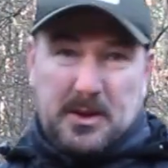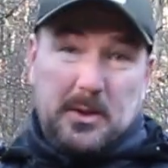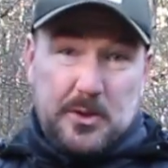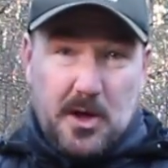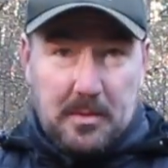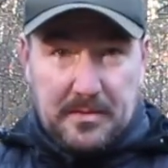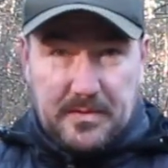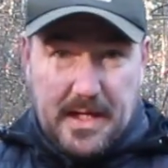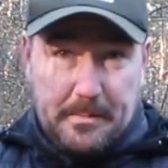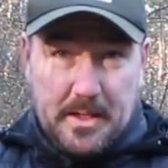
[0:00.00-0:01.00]
a good job of
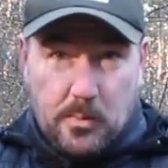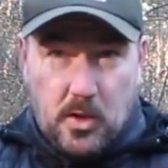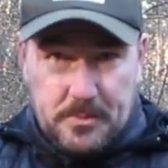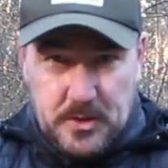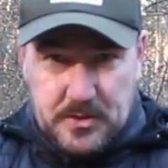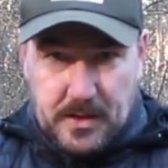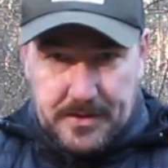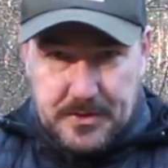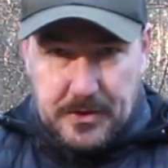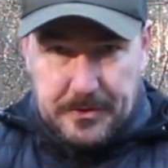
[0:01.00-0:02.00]
keeping you warm just on
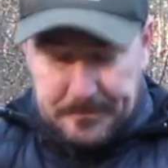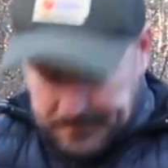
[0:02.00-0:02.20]
its own.